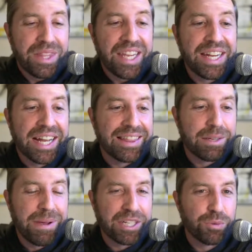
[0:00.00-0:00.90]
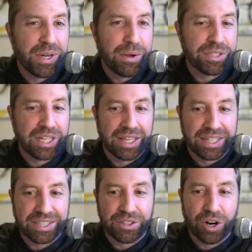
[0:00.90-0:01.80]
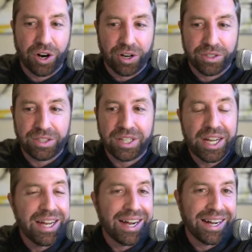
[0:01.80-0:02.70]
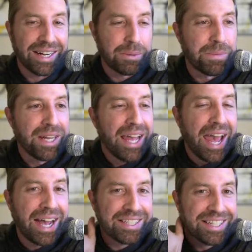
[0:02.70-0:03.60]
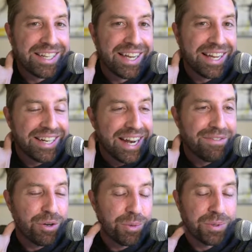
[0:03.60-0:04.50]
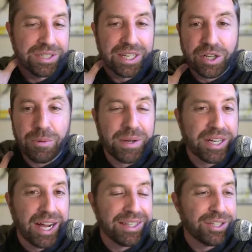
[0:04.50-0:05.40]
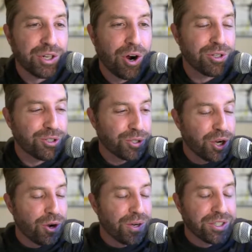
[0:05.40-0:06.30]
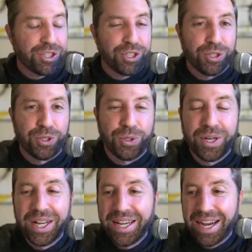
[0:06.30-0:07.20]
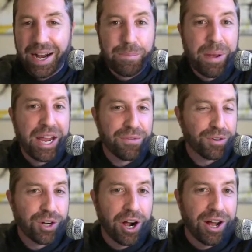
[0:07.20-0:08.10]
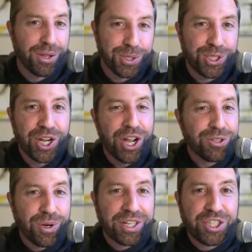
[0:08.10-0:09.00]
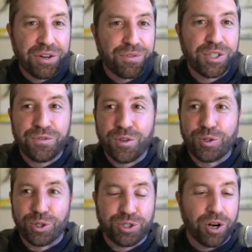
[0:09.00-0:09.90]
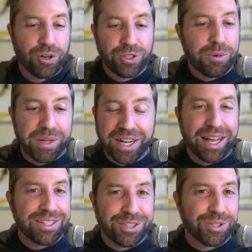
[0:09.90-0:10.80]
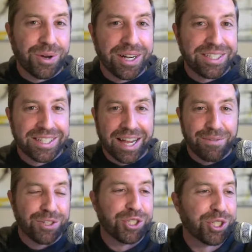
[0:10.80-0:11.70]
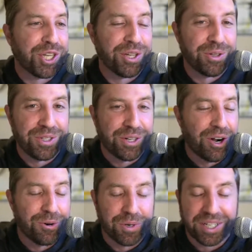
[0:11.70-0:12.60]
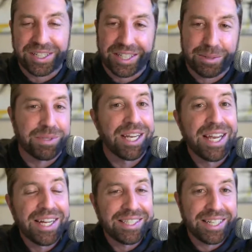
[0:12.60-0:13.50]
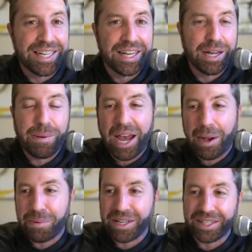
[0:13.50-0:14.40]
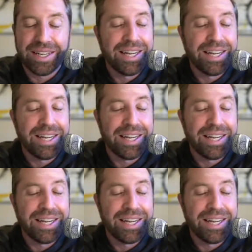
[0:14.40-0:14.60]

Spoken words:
And I think back to when I was collecting cards as a kid, and everyone was like, oh my God, these cards are going to pay for college. Greg Jeffries, future stars. Oh my God, this is the greatest thing ever. This Shaquille O'Neal, all rookie teams. Didn't end up happening.